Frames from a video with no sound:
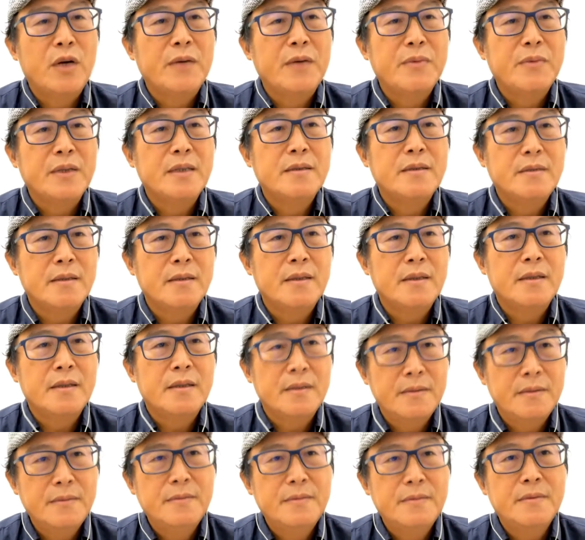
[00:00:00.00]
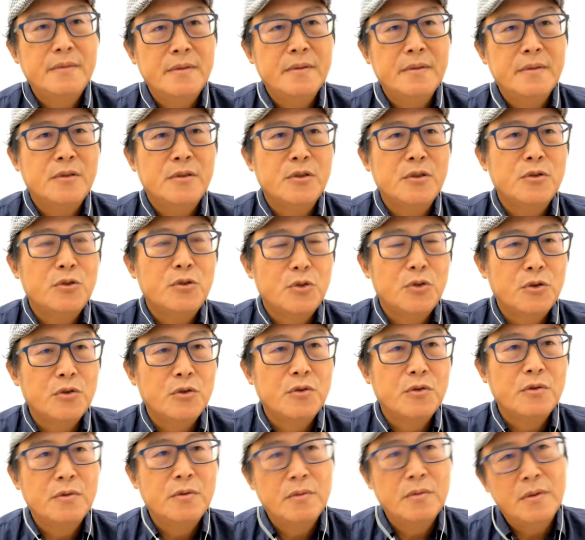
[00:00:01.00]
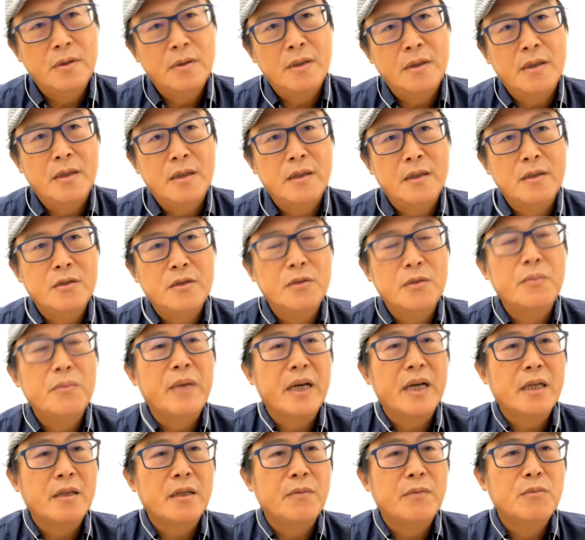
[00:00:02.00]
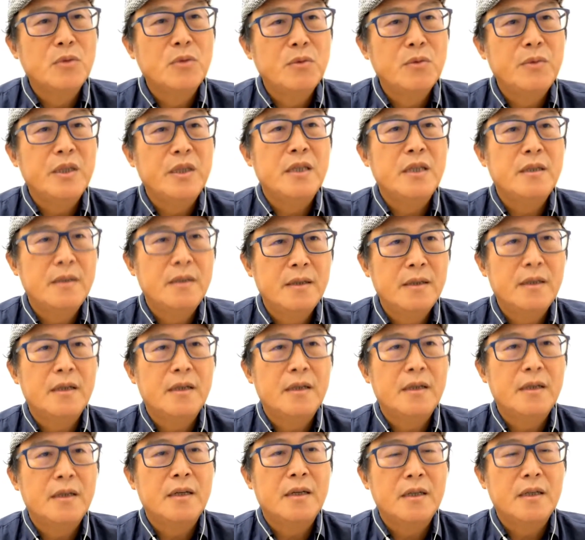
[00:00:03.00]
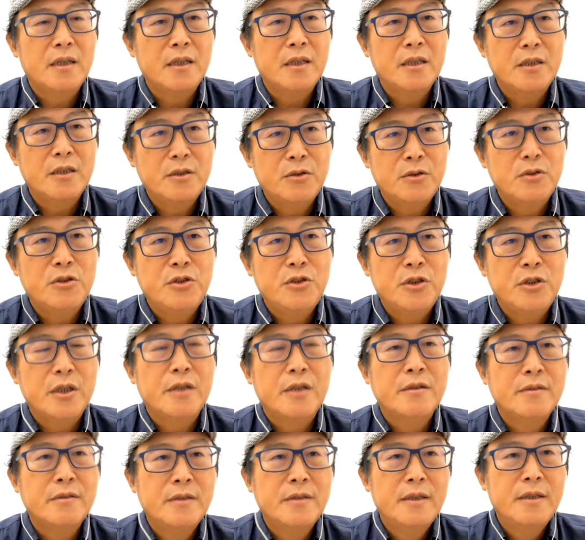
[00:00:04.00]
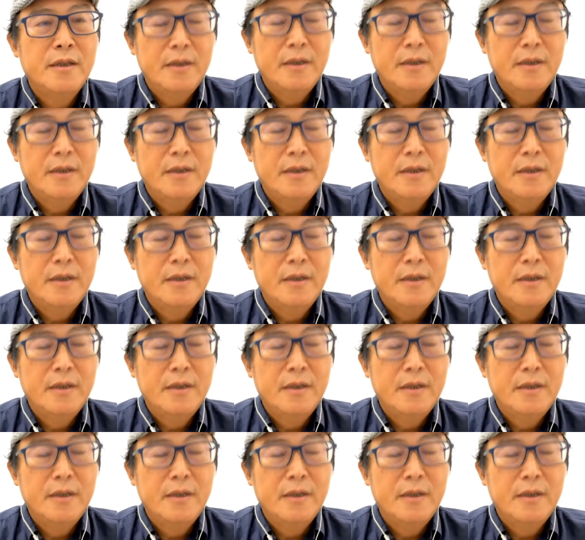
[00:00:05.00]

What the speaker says: it's very smooth and rapid to make the movie.